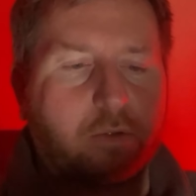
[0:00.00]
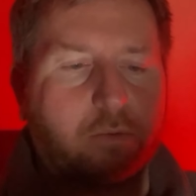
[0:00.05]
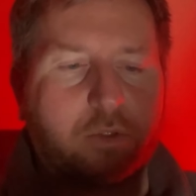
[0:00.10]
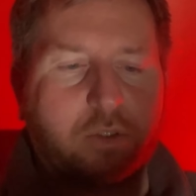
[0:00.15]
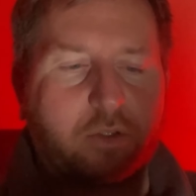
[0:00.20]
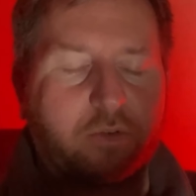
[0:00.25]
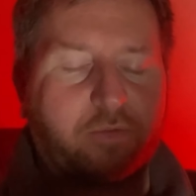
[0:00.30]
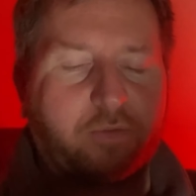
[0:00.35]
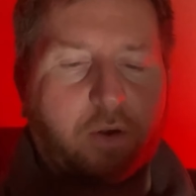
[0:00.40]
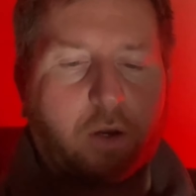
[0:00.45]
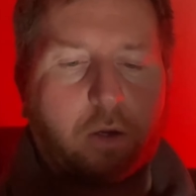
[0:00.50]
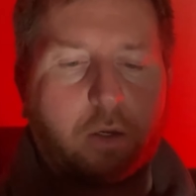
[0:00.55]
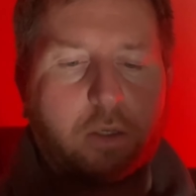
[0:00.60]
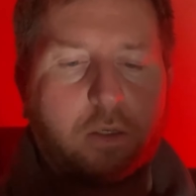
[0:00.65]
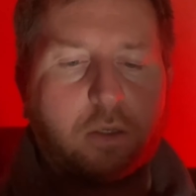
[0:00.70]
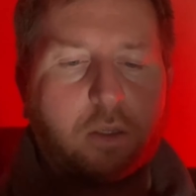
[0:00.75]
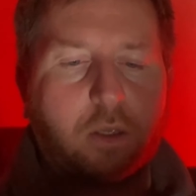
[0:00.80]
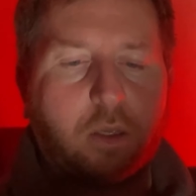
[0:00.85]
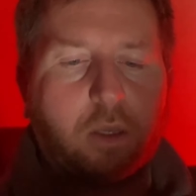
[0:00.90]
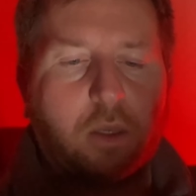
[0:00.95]
which is
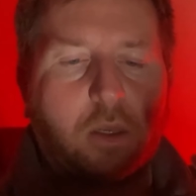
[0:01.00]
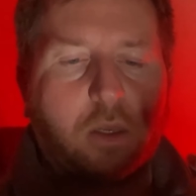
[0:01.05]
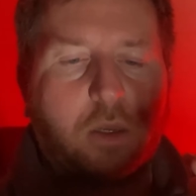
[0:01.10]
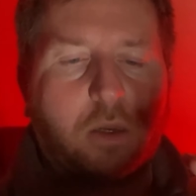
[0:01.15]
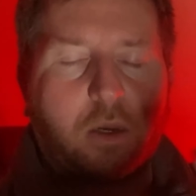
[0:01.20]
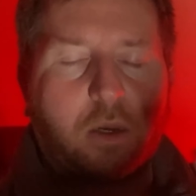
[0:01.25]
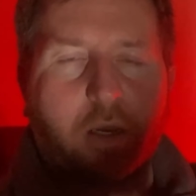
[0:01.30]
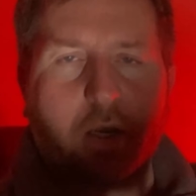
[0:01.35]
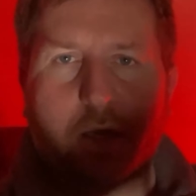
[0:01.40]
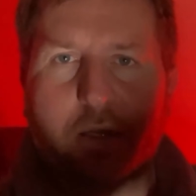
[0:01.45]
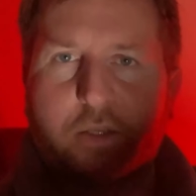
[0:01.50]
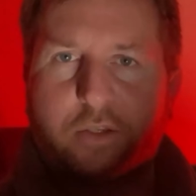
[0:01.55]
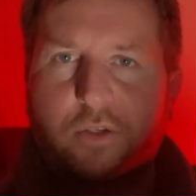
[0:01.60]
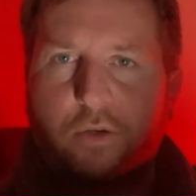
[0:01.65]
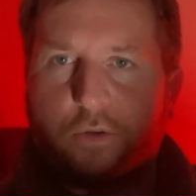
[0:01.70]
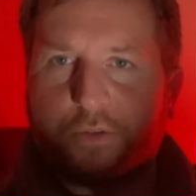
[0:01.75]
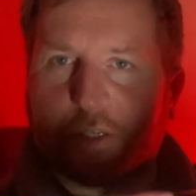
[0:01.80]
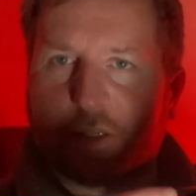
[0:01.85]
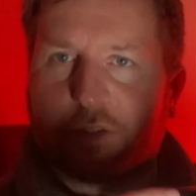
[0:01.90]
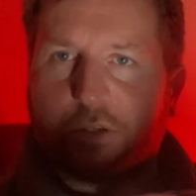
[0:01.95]
fine, and it's got a
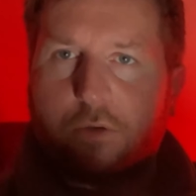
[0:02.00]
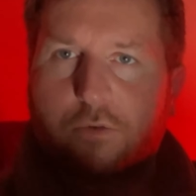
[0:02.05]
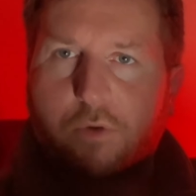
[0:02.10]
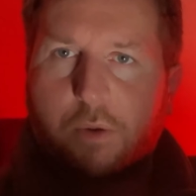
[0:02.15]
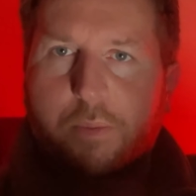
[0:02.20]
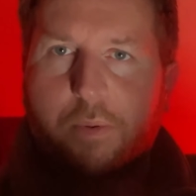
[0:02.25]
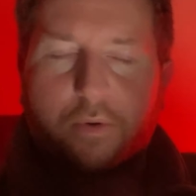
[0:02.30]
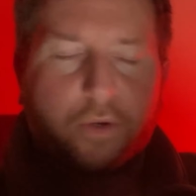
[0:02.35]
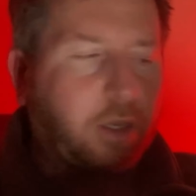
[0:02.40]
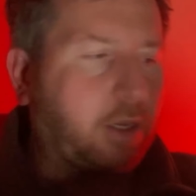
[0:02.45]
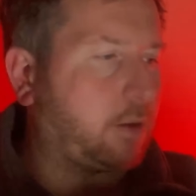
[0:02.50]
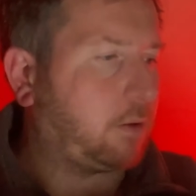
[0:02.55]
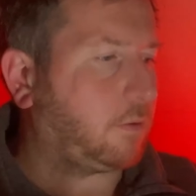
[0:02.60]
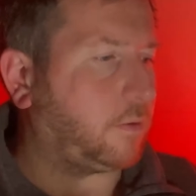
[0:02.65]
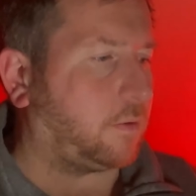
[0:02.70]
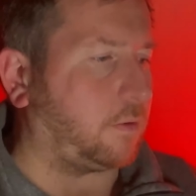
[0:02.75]
decent grip on it.